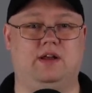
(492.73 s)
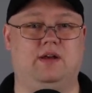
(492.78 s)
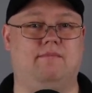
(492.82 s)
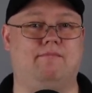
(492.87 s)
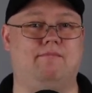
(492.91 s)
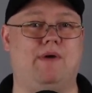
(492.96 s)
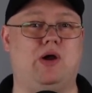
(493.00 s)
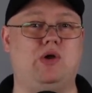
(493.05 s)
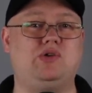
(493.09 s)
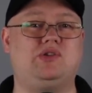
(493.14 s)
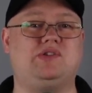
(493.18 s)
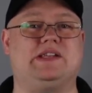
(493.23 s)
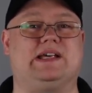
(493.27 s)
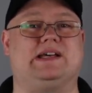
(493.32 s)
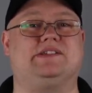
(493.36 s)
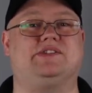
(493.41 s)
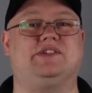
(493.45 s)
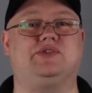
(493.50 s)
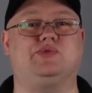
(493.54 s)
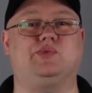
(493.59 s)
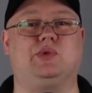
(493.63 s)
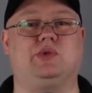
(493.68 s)
Most
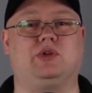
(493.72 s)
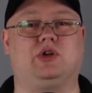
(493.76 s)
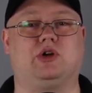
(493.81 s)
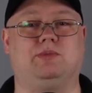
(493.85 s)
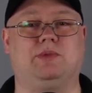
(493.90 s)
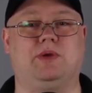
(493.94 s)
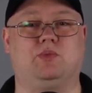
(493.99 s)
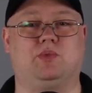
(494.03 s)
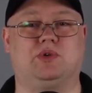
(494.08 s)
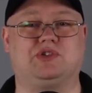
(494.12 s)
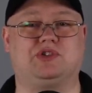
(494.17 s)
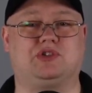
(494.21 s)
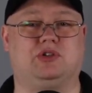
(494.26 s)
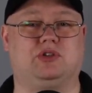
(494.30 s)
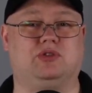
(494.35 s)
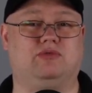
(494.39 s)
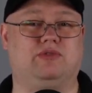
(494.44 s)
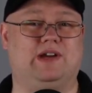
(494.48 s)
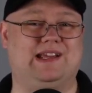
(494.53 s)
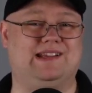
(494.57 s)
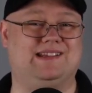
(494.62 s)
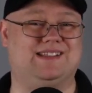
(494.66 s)
NASs will come in what's called
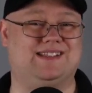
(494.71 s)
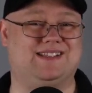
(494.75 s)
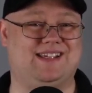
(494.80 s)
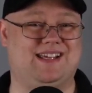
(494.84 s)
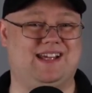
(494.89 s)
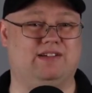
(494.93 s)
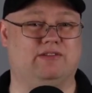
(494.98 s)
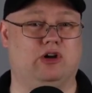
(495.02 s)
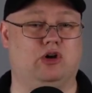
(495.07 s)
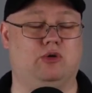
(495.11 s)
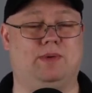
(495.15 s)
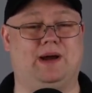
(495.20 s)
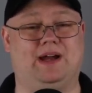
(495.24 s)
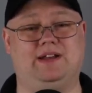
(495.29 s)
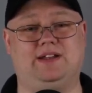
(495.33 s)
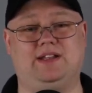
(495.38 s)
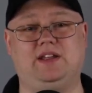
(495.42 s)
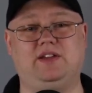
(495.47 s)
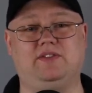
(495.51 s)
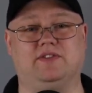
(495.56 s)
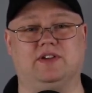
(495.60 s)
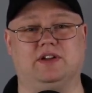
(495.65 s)
RAID 0 by
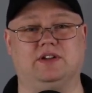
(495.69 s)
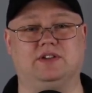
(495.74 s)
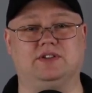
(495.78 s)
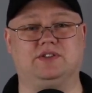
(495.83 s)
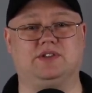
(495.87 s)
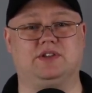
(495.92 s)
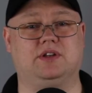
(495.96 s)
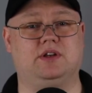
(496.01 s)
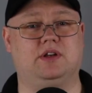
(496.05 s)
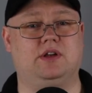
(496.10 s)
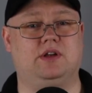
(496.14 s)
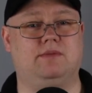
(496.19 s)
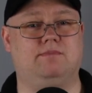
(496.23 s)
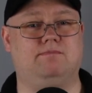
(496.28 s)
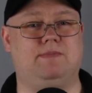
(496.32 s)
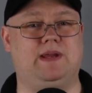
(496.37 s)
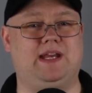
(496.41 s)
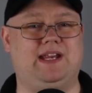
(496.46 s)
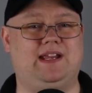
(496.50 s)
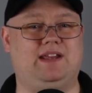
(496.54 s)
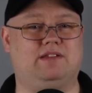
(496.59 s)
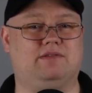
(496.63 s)
default,
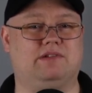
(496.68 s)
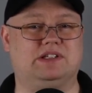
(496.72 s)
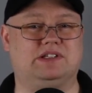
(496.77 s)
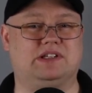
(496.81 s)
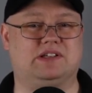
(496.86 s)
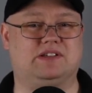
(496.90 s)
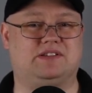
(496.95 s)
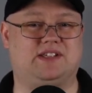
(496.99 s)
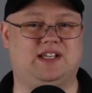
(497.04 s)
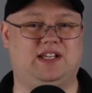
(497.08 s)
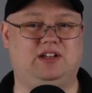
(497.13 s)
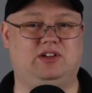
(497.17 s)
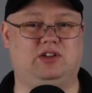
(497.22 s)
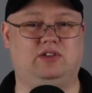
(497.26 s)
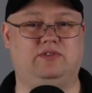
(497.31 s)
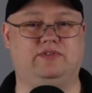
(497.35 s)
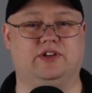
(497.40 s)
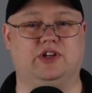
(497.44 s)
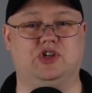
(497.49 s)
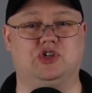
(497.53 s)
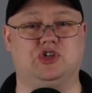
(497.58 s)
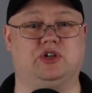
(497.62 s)
meaning there is a single
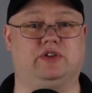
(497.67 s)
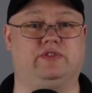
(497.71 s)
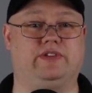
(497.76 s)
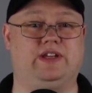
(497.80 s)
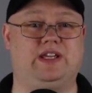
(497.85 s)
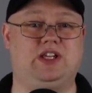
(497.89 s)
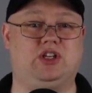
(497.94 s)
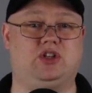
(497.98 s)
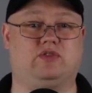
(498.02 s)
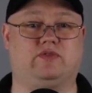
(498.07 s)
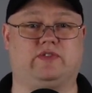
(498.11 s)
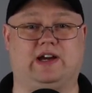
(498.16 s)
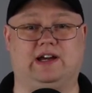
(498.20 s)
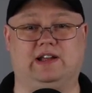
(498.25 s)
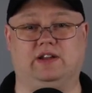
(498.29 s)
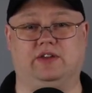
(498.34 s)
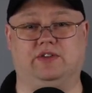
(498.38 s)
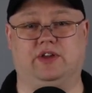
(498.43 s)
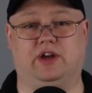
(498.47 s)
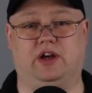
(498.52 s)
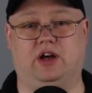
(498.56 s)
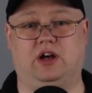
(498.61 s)
version of each file
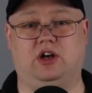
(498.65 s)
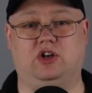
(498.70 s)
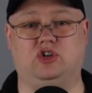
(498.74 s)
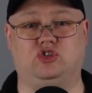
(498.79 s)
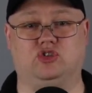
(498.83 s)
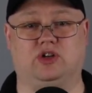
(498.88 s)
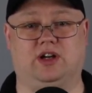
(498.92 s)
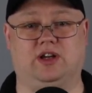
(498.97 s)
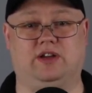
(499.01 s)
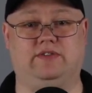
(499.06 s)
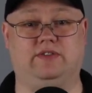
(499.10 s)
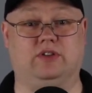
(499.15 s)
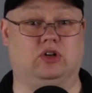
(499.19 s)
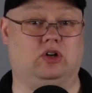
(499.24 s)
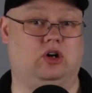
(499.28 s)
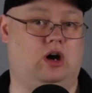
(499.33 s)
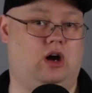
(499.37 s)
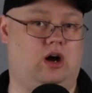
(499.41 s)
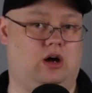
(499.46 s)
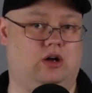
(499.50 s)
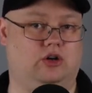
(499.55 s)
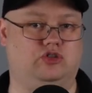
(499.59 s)
on the hard drive or
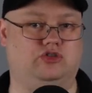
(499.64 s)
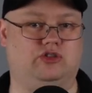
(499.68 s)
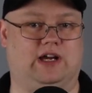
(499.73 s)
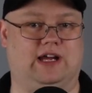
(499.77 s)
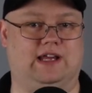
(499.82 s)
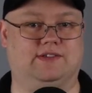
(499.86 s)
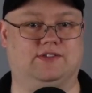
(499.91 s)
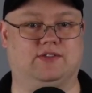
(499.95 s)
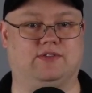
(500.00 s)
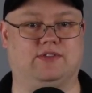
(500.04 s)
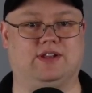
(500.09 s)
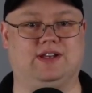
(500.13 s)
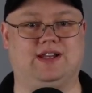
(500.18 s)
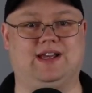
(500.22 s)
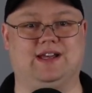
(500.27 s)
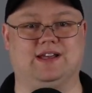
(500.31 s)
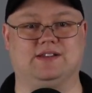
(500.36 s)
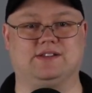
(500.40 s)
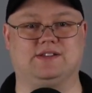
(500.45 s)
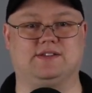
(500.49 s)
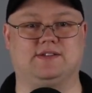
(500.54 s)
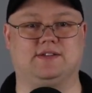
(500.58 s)
hard drives of the
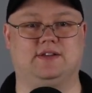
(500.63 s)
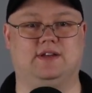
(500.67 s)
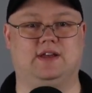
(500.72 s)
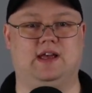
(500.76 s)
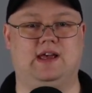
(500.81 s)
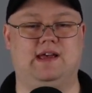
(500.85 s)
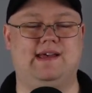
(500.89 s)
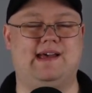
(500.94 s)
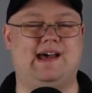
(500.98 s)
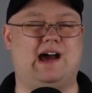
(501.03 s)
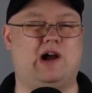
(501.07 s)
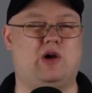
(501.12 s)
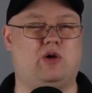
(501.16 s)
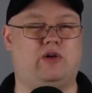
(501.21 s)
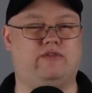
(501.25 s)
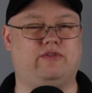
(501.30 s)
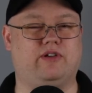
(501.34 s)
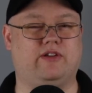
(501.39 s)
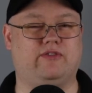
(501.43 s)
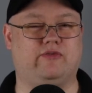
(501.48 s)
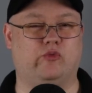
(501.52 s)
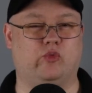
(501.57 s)
NAS.
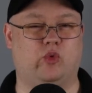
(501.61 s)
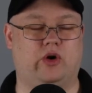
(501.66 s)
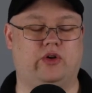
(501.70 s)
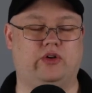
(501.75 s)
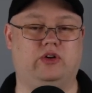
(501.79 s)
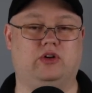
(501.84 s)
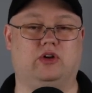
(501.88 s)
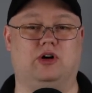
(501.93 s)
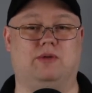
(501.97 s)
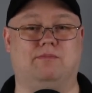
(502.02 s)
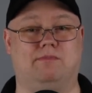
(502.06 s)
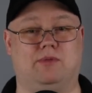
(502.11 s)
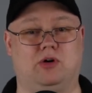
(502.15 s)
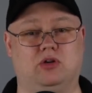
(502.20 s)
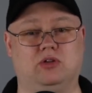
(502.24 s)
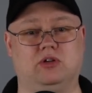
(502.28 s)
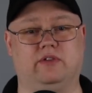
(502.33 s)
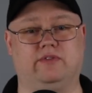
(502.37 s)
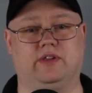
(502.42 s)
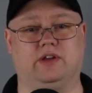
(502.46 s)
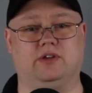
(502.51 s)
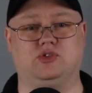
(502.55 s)
However, if one or
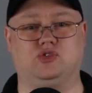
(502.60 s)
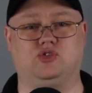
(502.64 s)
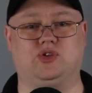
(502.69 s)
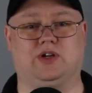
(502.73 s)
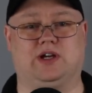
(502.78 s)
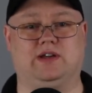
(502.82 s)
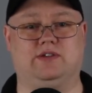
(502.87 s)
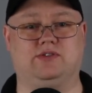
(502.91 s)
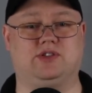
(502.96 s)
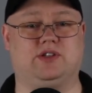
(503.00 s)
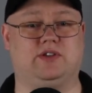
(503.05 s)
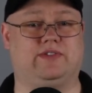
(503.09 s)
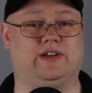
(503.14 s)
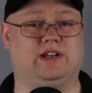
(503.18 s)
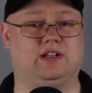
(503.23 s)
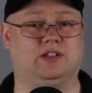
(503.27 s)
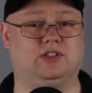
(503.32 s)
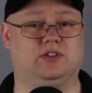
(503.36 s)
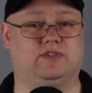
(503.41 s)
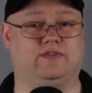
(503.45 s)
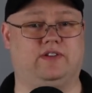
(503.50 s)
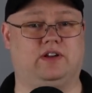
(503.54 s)
more of those drives
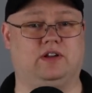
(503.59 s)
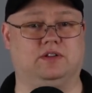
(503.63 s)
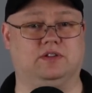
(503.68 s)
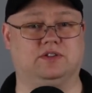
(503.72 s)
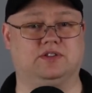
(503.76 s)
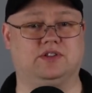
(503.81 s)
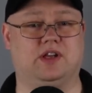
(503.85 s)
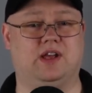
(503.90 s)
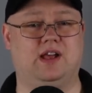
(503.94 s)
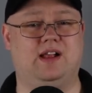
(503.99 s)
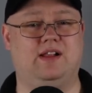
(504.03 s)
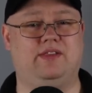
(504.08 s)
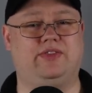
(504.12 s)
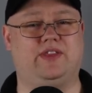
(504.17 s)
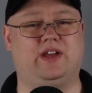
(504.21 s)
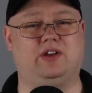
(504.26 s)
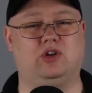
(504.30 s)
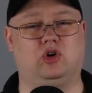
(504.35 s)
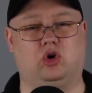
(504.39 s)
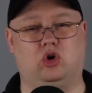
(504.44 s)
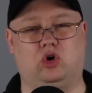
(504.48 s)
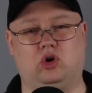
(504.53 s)
develops a fault,
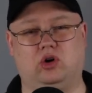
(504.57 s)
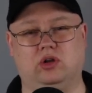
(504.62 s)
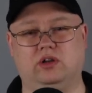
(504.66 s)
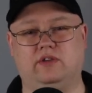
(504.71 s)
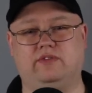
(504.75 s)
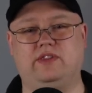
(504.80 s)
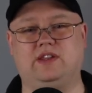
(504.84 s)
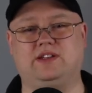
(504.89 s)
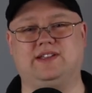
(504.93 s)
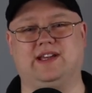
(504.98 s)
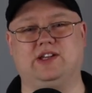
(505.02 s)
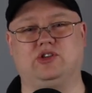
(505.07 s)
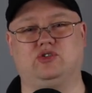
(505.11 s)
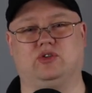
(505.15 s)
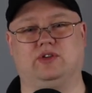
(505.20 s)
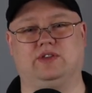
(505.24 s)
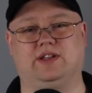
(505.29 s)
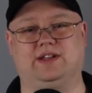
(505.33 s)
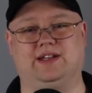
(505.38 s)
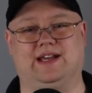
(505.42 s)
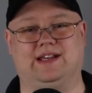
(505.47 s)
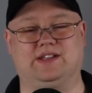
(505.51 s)
then all of the data
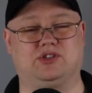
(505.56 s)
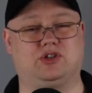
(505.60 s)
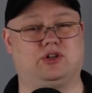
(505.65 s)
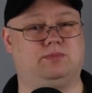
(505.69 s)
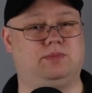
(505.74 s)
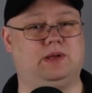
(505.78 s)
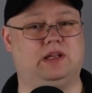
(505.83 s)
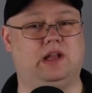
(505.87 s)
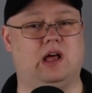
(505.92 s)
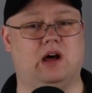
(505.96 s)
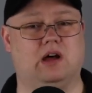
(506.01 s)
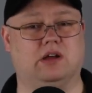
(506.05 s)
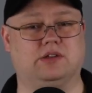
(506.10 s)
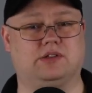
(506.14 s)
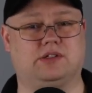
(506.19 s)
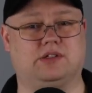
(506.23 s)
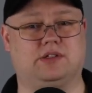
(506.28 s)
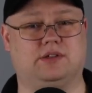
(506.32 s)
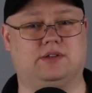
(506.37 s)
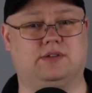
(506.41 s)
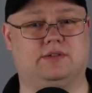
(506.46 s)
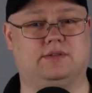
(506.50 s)
on the NAS could be lost.